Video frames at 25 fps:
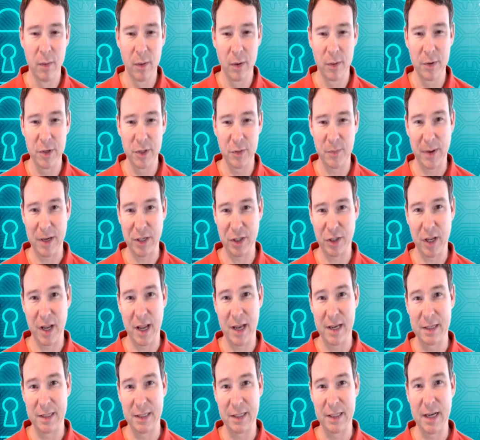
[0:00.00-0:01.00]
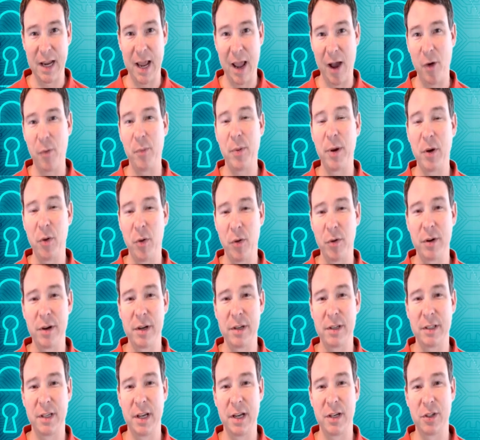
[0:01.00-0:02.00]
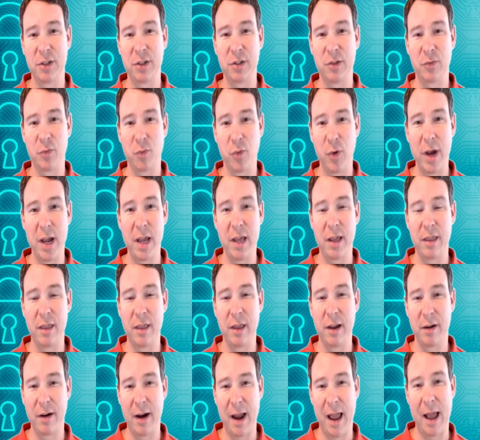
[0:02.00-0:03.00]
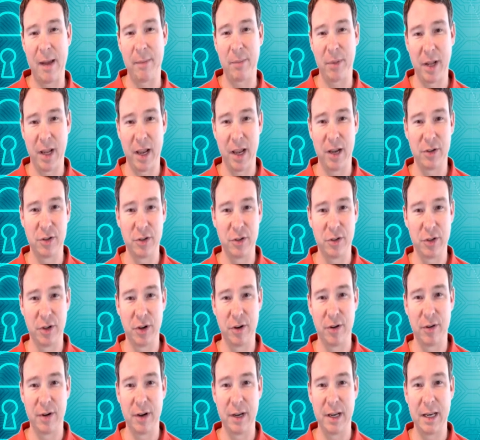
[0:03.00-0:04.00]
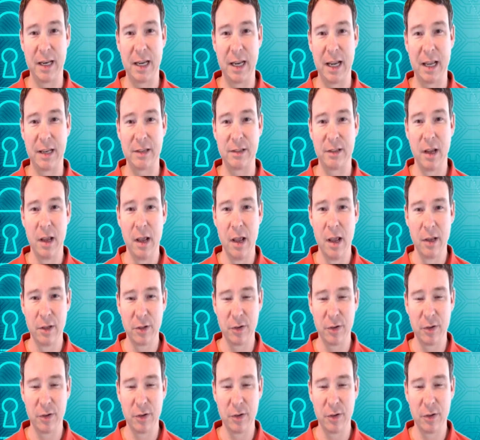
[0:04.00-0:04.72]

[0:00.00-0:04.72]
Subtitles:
where we specialize in helping organizations with their application security needs.